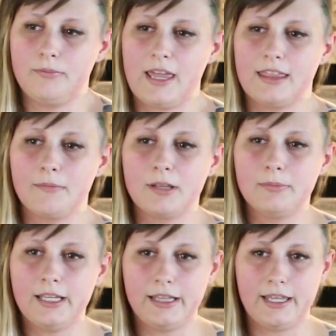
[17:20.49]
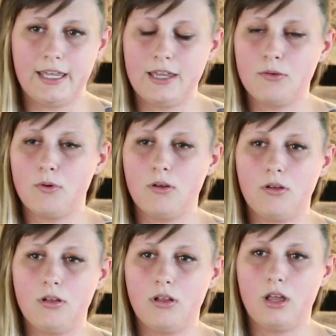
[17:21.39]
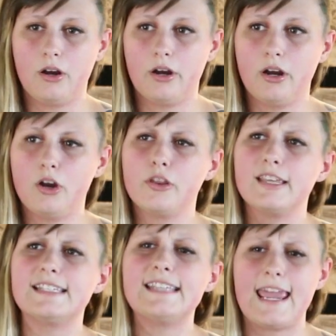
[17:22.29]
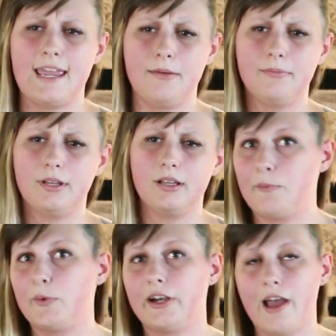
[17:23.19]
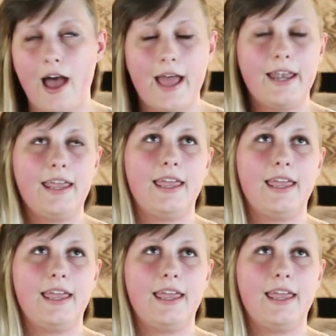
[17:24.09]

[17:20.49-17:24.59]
make them completely equal or the same, we're not.